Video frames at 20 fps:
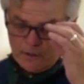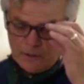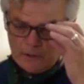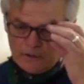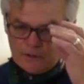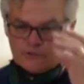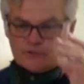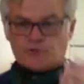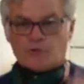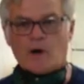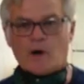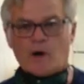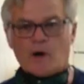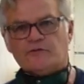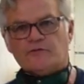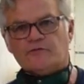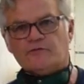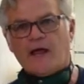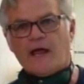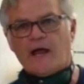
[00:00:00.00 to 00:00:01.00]
Dries
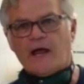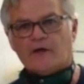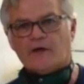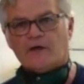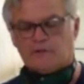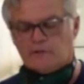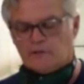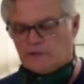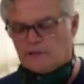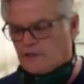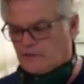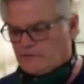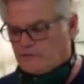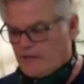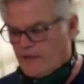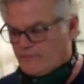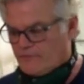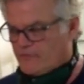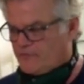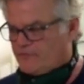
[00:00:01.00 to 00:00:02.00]
fast. It doesn't have the
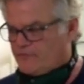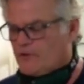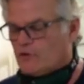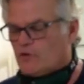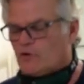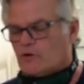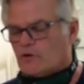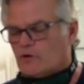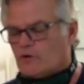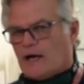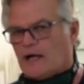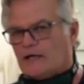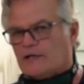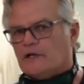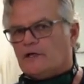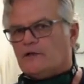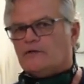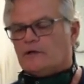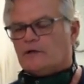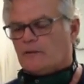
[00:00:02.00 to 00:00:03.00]
filler content that a
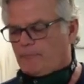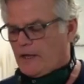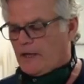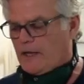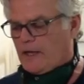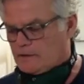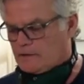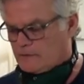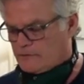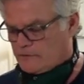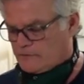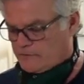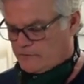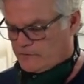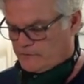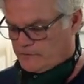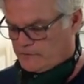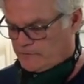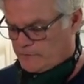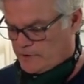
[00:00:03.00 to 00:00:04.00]
paint system
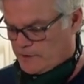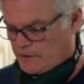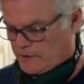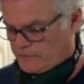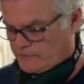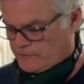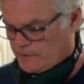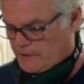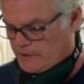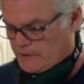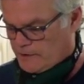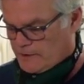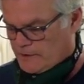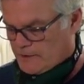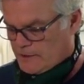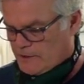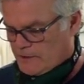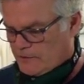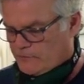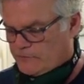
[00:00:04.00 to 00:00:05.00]
does.
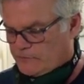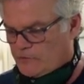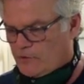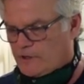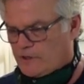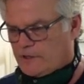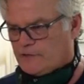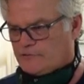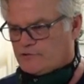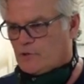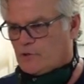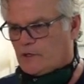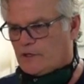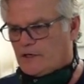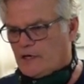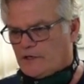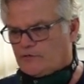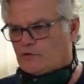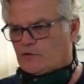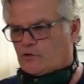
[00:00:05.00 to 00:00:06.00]
So it gives you a nice,
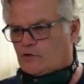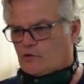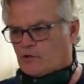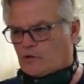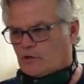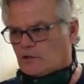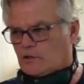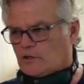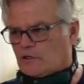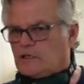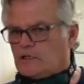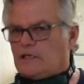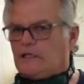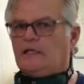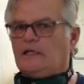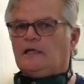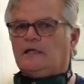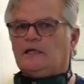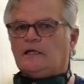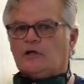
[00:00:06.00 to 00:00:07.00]

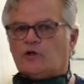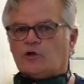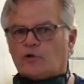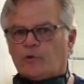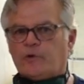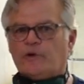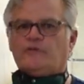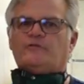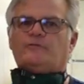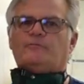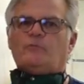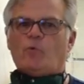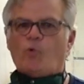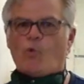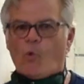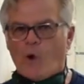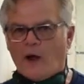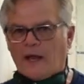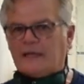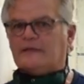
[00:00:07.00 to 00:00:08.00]
clean, crisp,
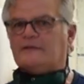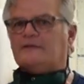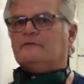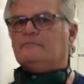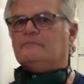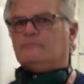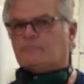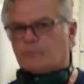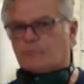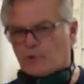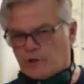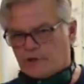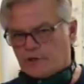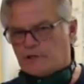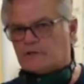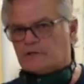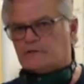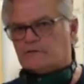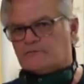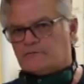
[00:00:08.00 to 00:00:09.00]
white, brilliant
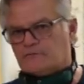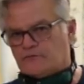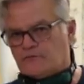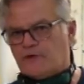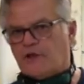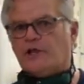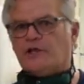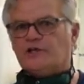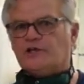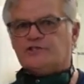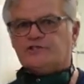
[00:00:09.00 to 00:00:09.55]
finish.